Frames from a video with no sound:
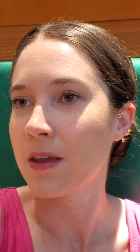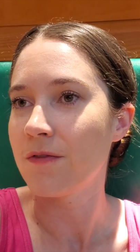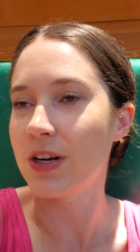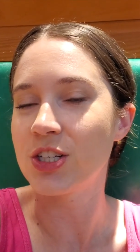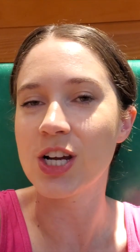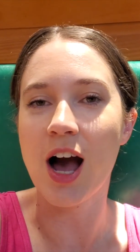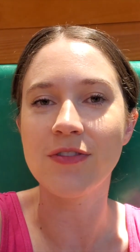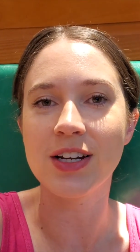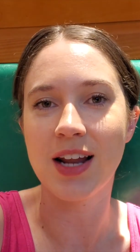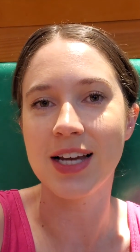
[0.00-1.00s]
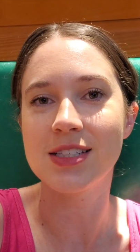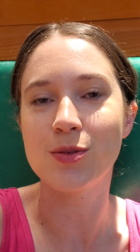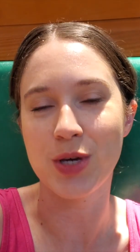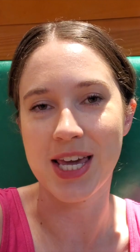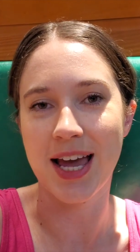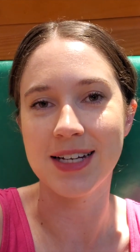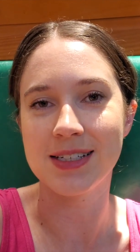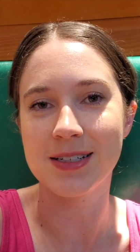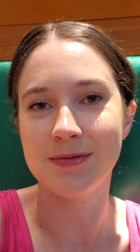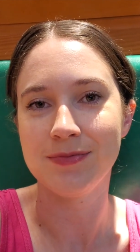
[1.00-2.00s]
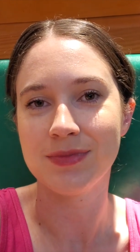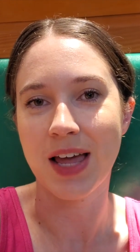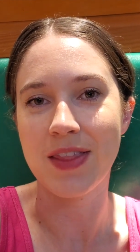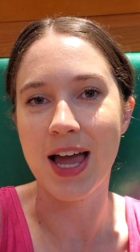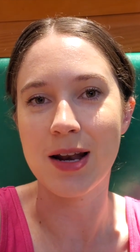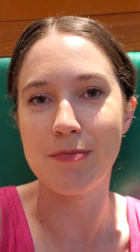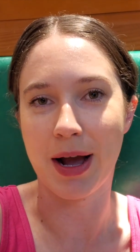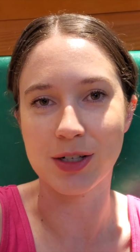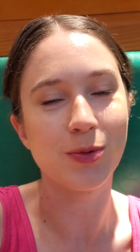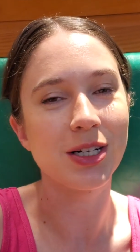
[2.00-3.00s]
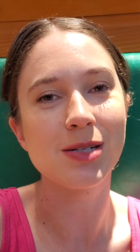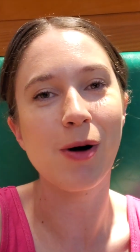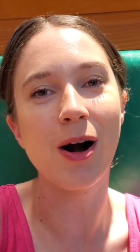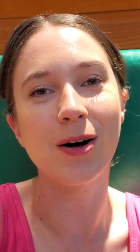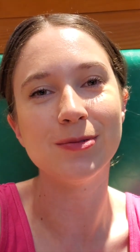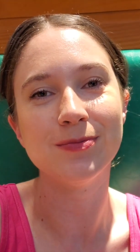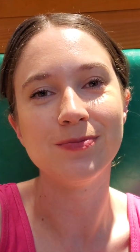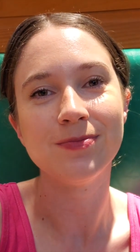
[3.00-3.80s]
Finishing off a nice weekend and then back to work tomorrow.